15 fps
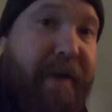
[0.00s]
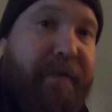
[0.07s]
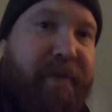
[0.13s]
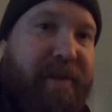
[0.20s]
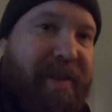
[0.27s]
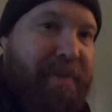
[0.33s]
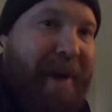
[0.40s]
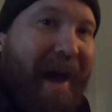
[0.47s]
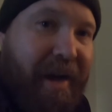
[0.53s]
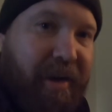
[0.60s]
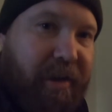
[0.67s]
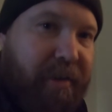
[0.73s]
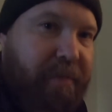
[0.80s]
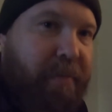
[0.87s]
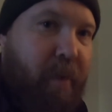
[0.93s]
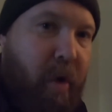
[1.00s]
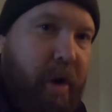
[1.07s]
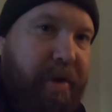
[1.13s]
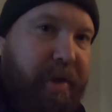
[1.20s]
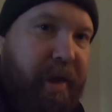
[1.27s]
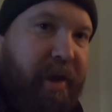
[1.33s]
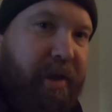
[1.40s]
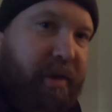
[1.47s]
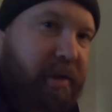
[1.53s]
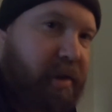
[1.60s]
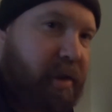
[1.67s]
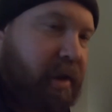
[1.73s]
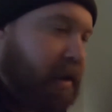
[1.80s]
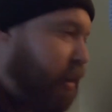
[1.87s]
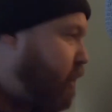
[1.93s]
spackled more things
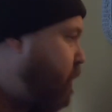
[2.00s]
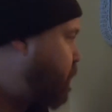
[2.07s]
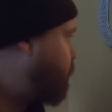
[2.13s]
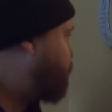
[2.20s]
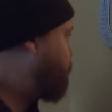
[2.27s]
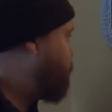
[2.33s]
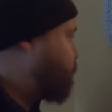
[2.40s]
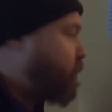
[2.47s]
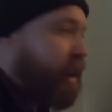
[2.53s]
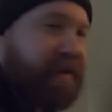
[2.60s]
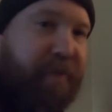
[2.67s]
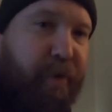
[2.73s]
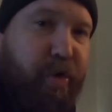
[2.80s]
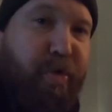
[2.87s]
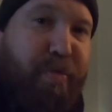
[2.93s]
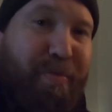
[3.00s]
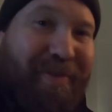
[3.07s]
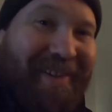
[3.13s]
in my room.